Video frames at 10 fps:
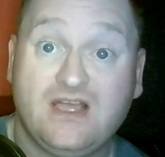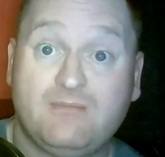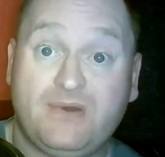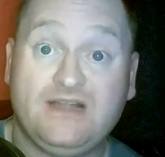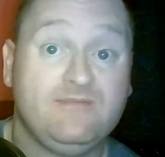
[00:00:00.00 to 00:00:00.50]

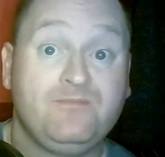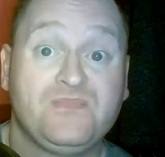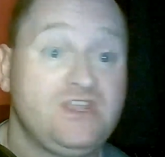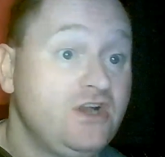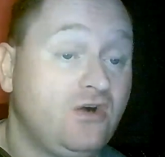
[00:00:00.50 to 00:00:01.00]
but,
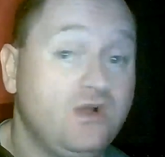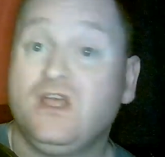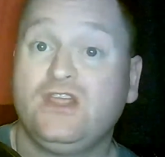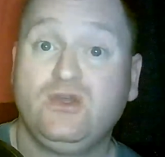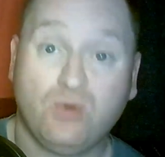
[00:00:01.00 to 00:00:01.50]

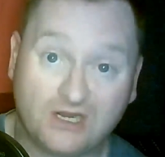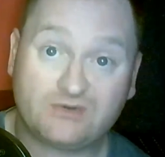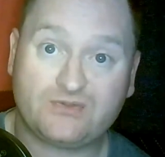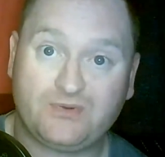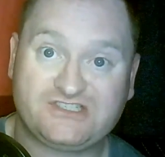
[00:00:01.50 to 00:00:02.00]
you work
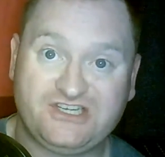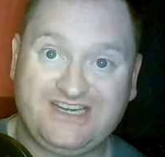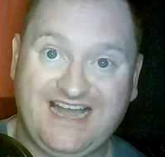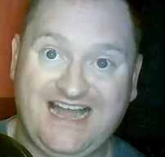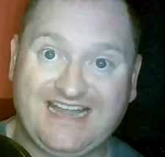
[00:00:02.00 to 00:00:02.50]
with what you
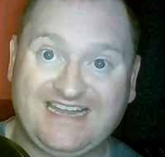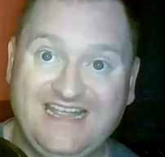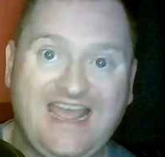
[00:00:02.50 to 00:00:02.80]
got,